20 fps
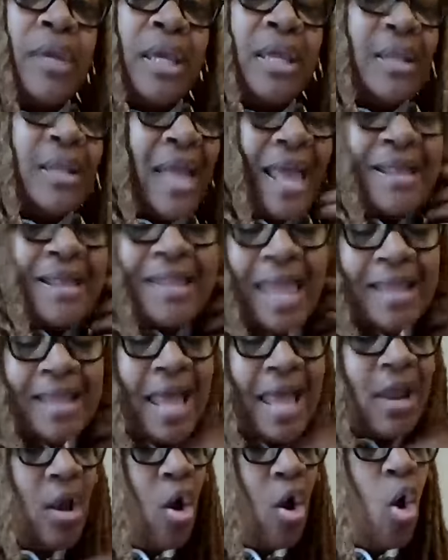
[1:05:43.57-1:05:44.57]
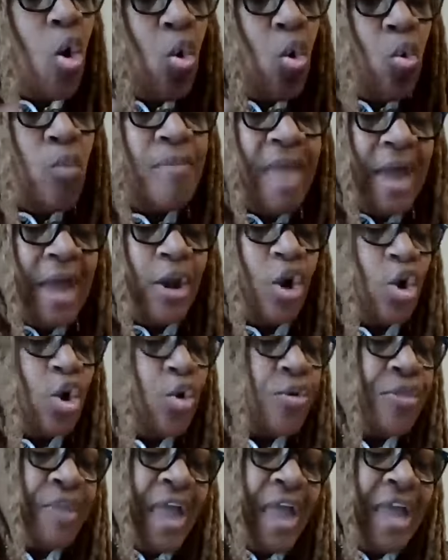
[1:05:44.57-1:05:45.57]
in that like that home, that
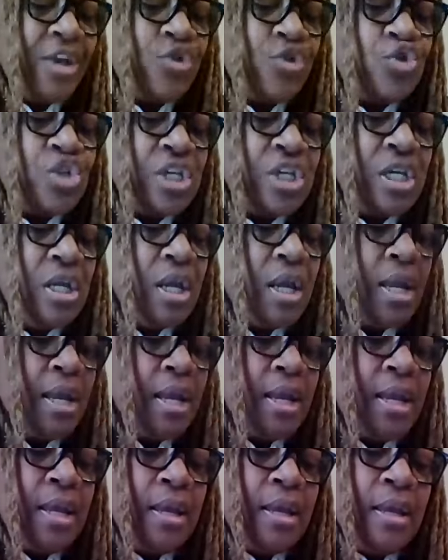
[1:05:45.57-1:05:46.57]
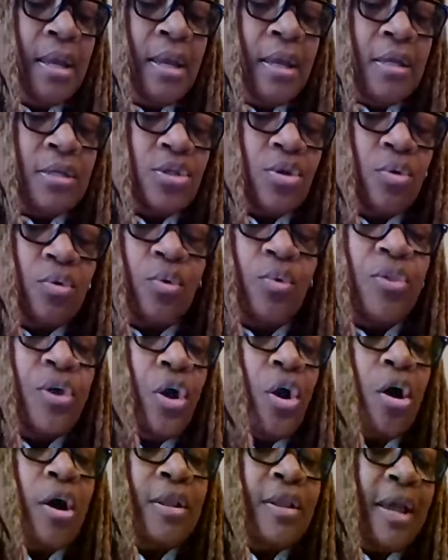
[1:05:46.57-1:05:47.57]
hearth energy. So the
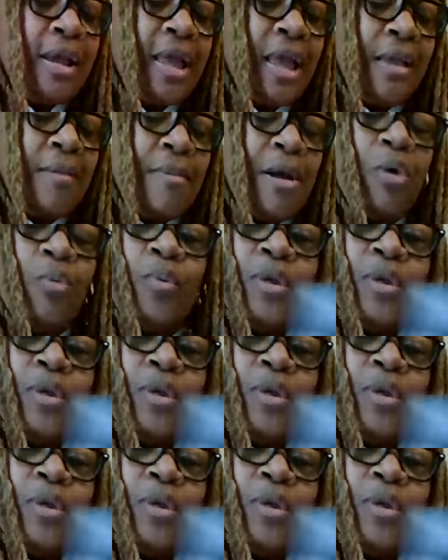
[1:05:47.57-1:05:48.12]
card that came out,